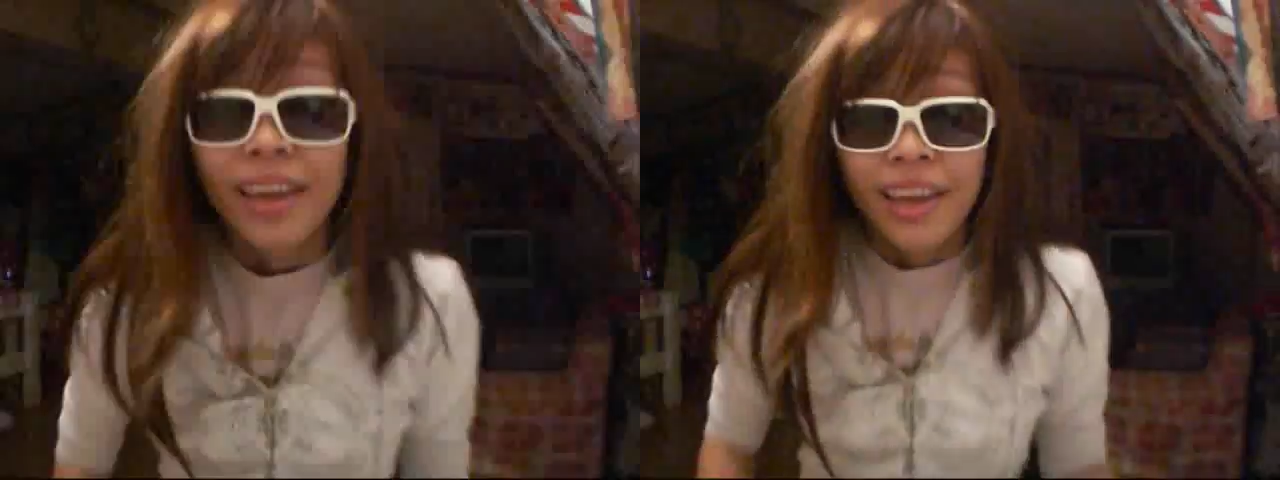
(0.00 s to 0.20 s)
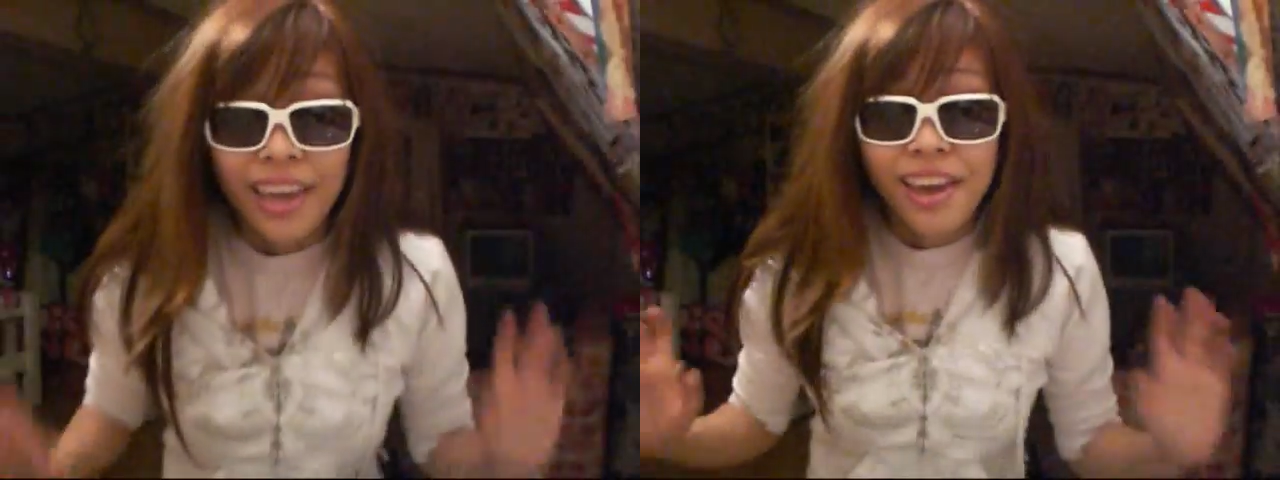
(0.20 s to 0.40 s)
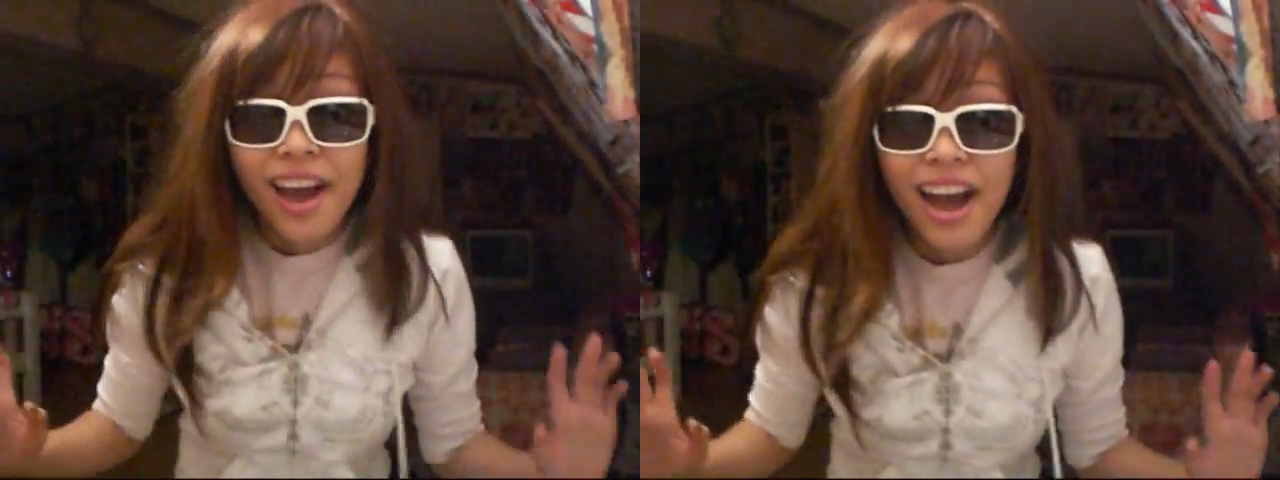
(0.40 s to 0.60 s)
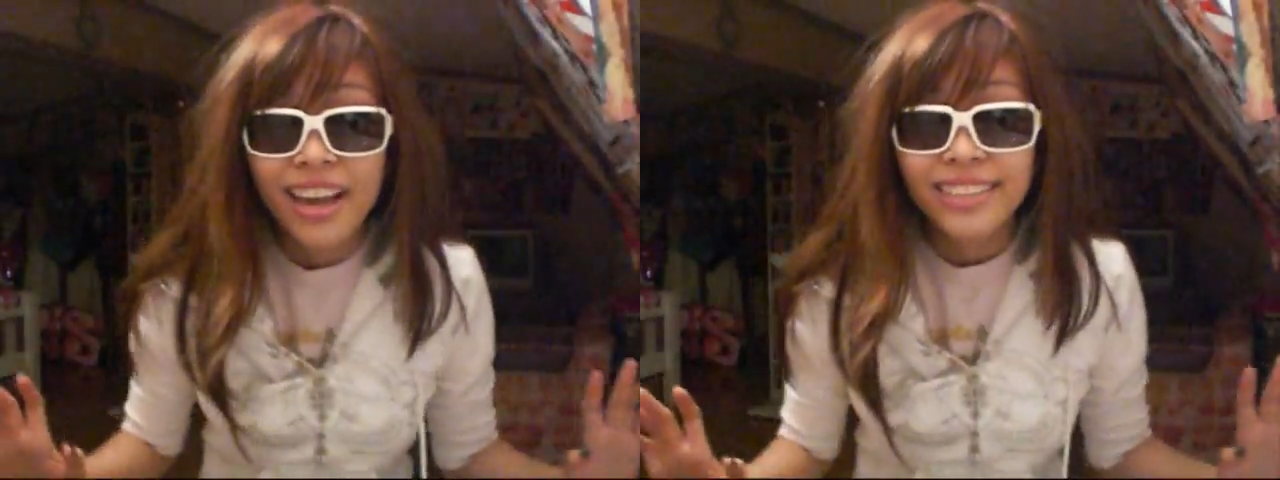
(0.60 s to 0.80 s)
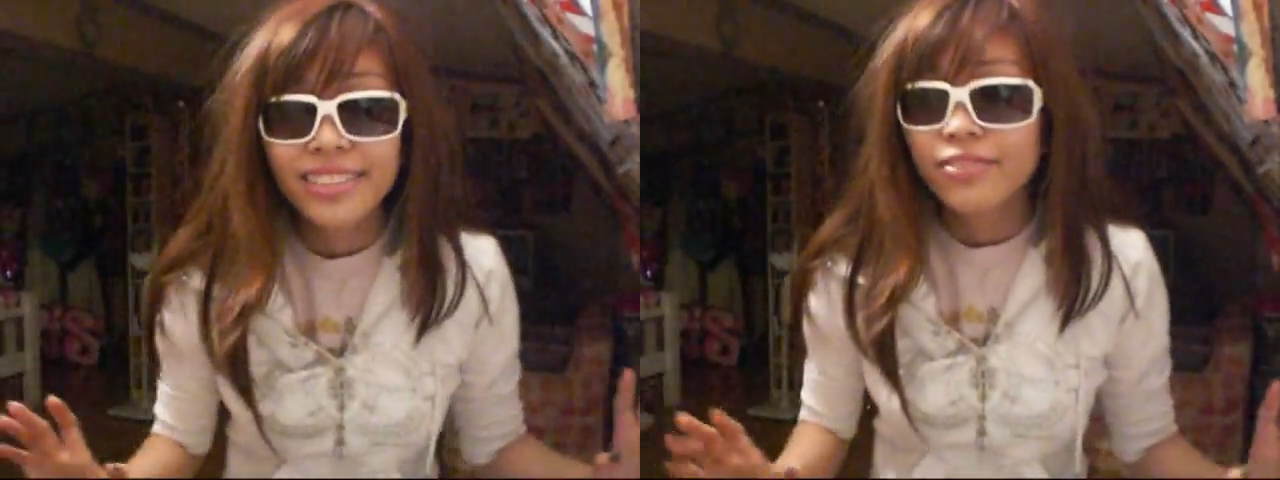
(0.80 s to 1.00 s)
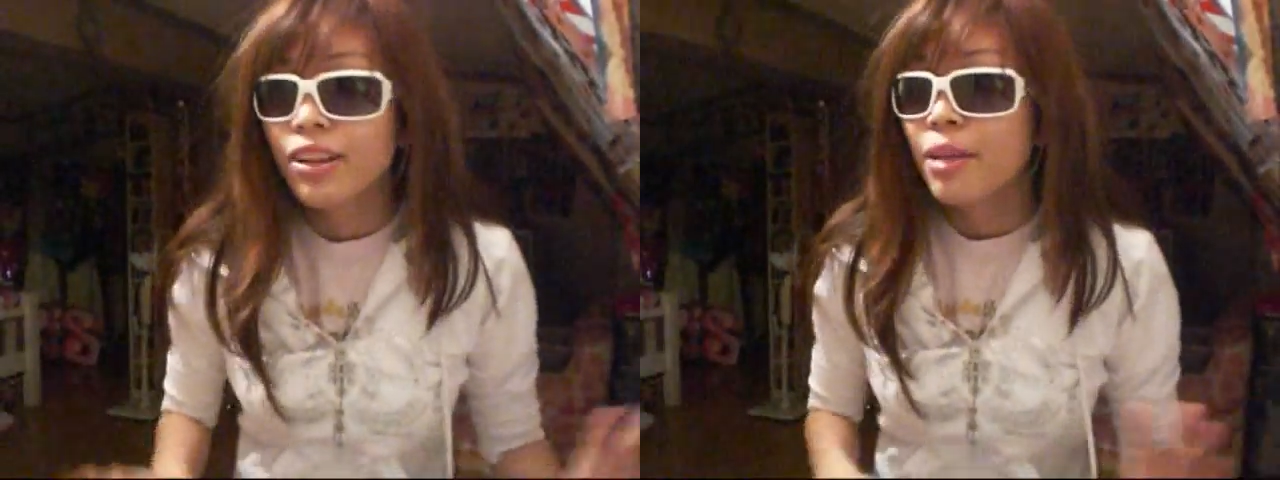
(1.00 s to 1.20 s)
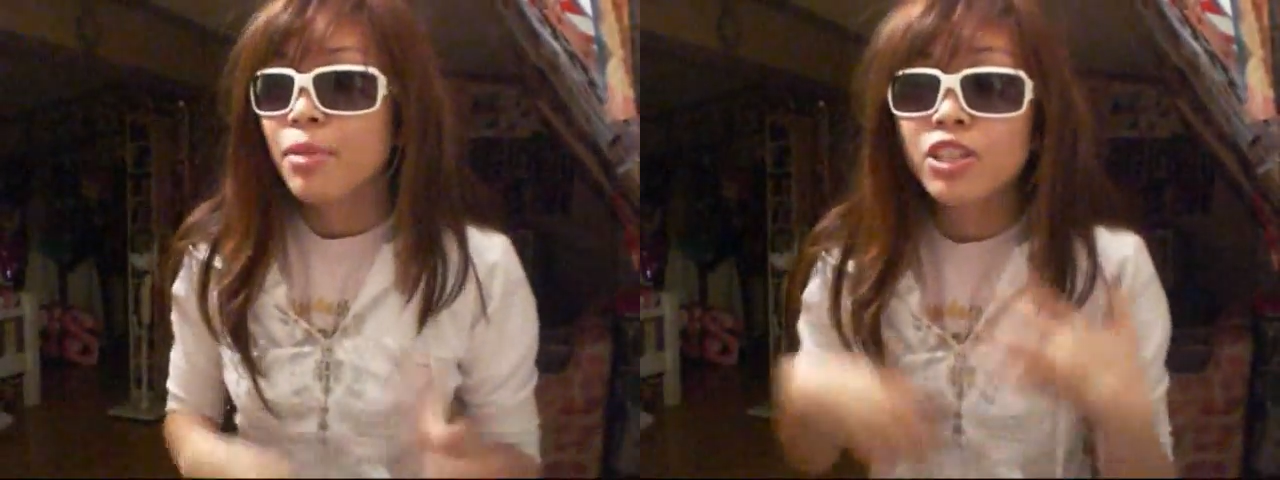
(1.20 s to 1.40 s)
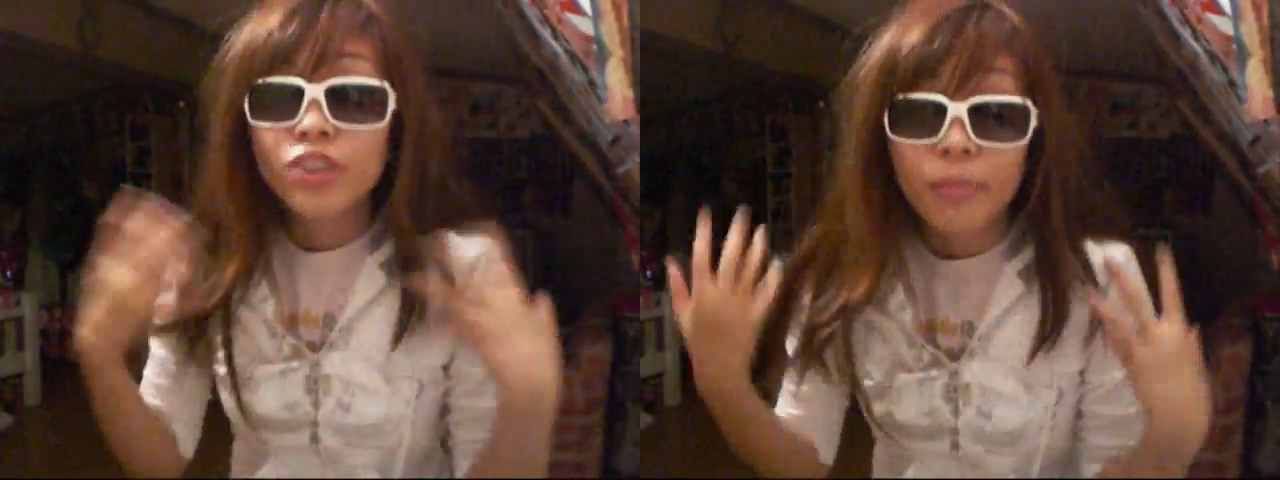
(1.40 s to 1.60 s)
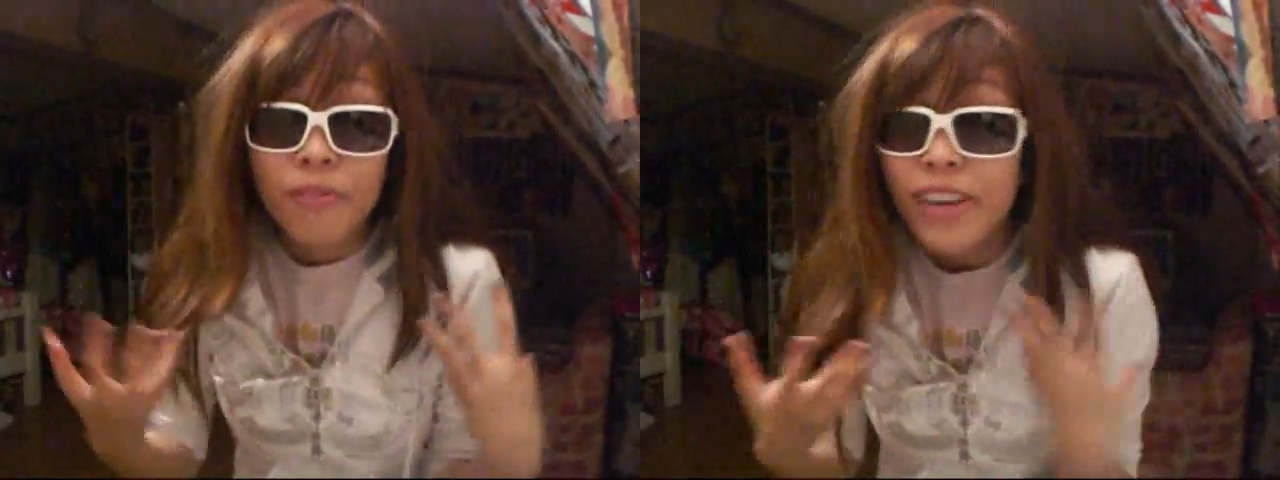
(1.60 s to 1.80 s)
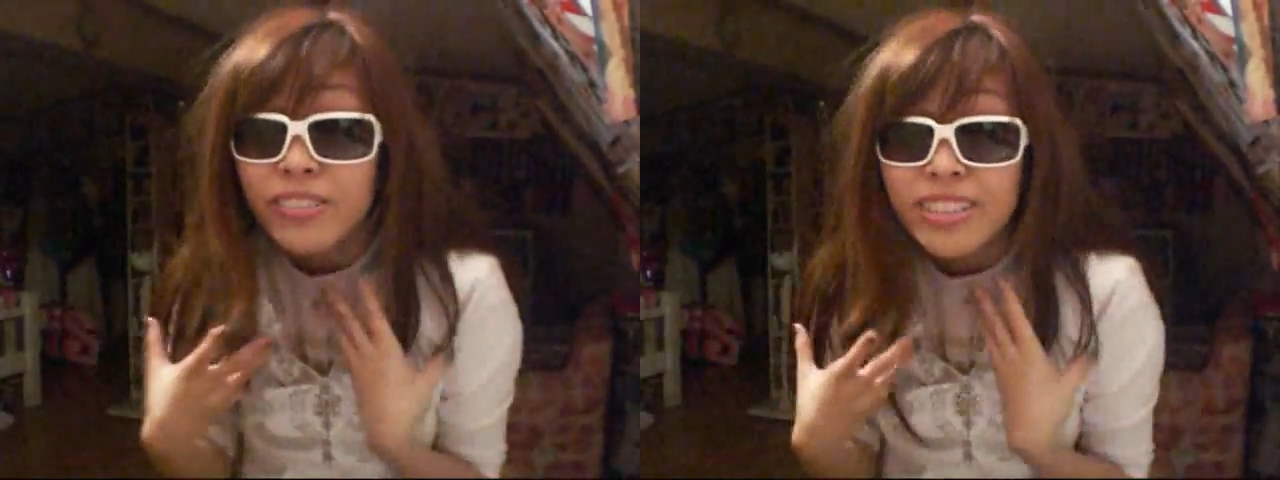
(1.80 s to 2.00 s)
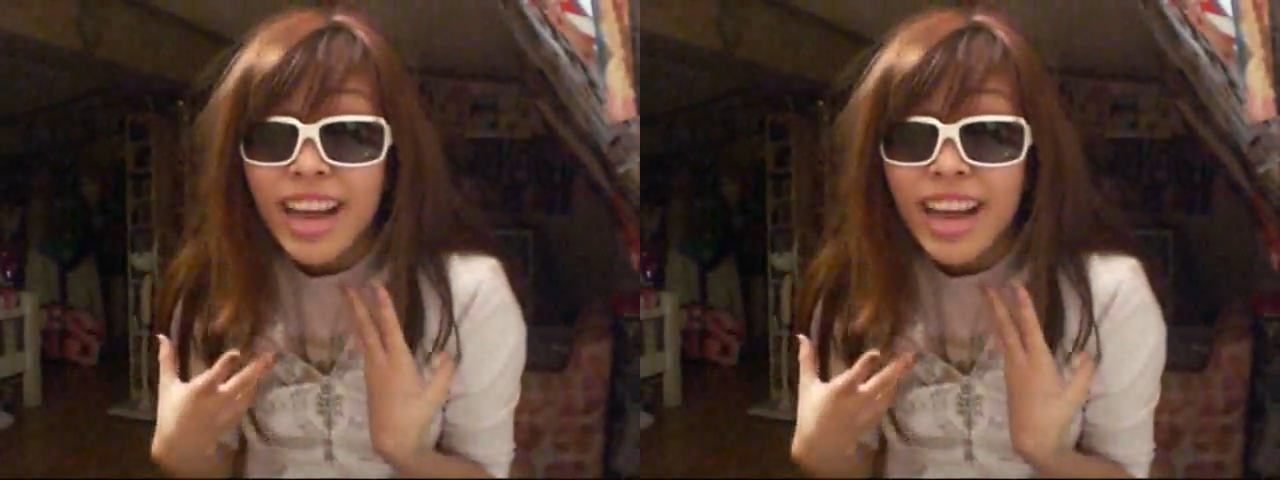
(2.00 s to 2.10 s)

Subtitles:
Hey guys, well I'm not showing my face right